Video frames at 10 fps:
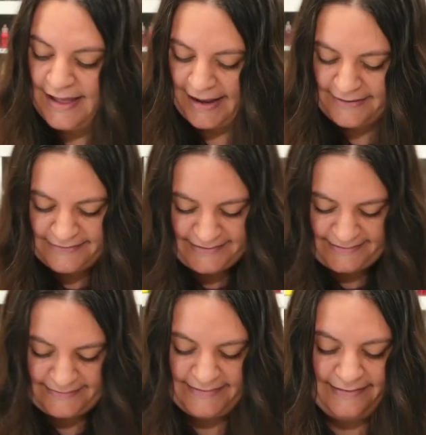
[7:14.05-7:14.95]
I don't
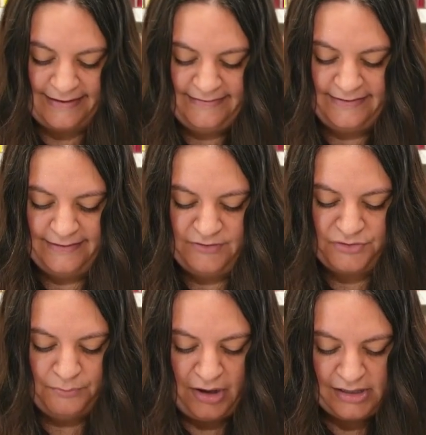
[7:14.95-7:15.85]
necessarily like dealing
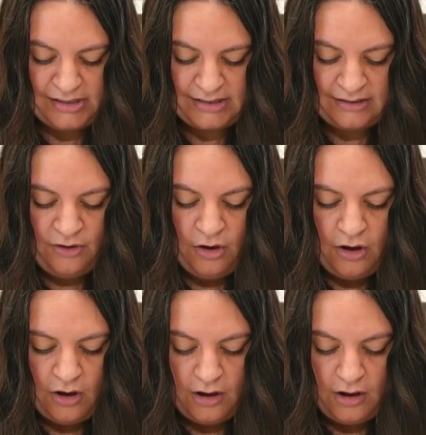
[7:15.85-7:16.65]
with moss. Oh,